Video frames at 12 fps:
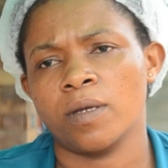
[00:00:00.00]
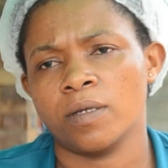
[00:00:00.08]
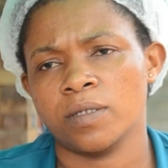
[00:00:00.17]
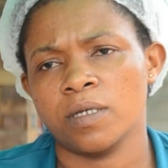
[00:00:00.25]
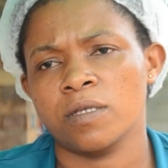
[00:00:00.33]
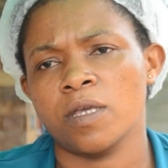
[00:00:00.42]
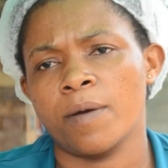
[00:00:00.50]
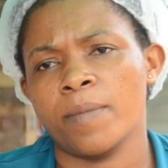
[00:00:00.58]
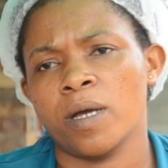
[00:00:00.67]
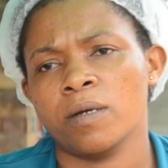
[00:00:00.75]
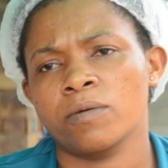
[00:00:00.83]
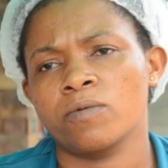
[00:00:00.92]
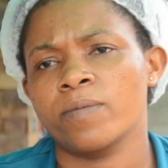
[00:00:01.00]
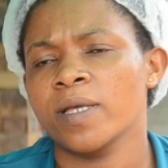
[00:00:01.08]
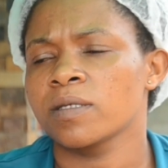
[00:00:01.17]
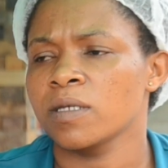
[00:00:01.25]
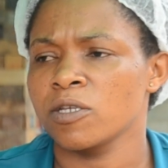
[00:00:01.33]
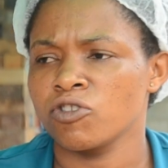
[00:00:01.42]
ez'ennyama
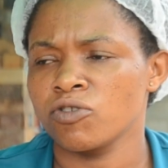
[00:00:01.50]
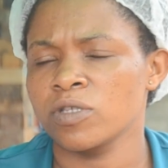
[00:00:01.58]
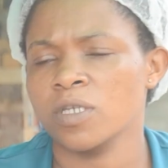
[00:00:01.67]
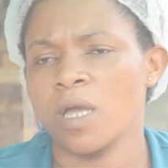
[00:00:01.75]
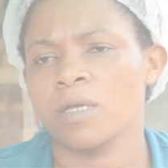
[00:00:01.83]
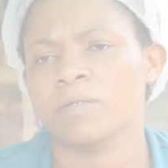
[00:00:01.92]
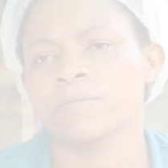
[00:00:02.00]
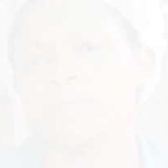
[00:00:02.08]
kuba nze njokya.